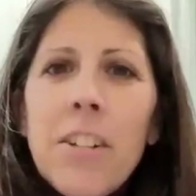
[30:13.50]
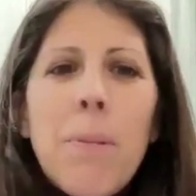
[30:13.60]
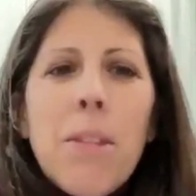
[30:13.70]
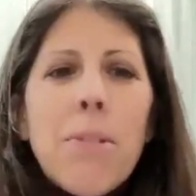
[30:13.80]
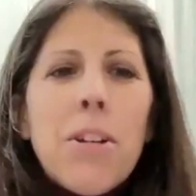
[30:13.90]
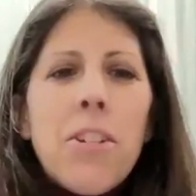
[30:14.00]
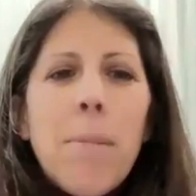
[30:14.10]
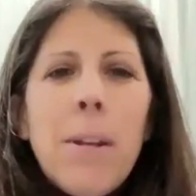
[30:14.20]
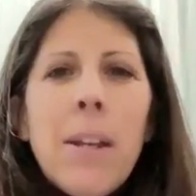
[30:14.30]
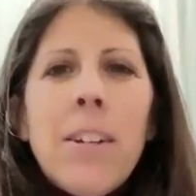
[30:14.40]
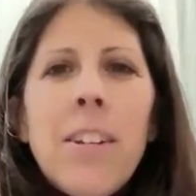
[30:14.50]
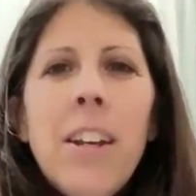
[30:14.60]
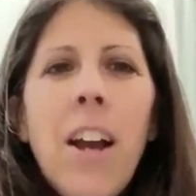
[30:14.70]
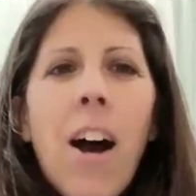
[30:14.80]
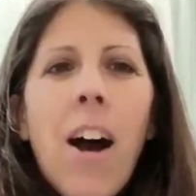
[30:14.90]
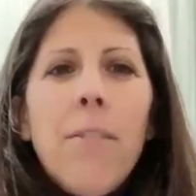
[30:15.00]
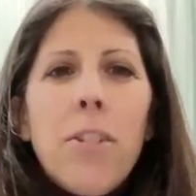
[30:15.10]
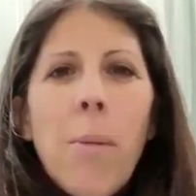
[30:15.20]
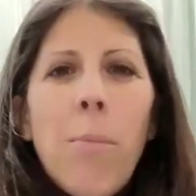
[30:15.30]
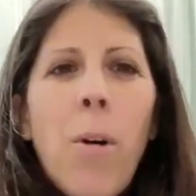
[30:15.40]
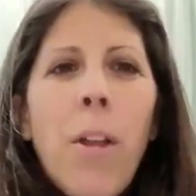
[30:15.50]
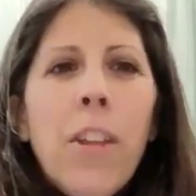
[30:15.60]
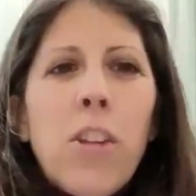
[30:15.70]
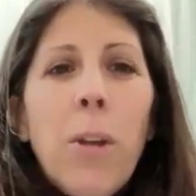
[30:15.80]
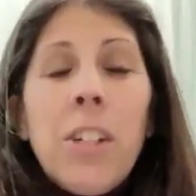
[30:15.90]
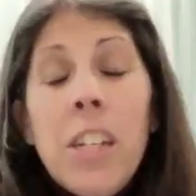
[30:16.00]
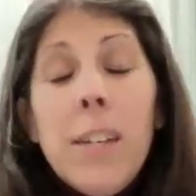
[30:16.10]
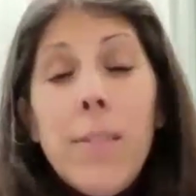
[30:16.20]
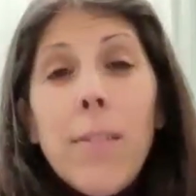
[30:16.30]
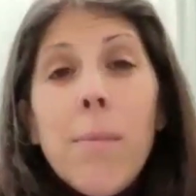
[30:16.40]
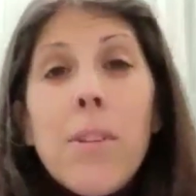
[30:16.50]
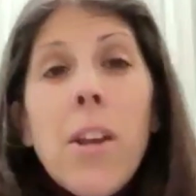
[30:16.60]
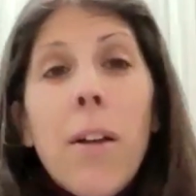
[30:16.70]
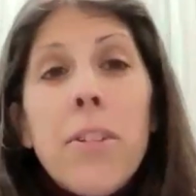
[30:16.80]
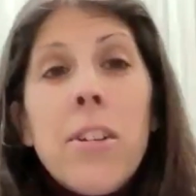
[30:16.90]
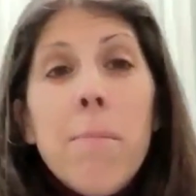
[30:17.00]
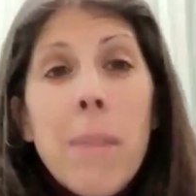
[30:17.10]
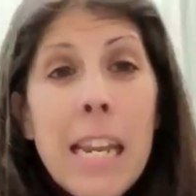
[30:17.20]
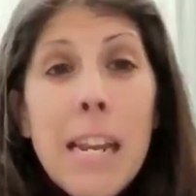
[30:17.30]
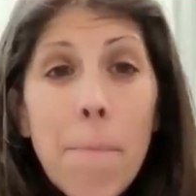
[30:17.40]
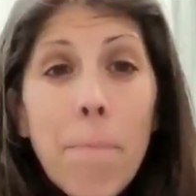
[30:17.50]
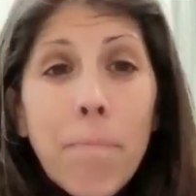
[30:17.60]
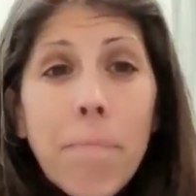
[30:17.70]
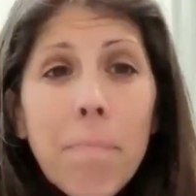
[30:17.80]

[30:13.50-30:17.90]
To be the recipient of someone that's willing to give of themselves to me,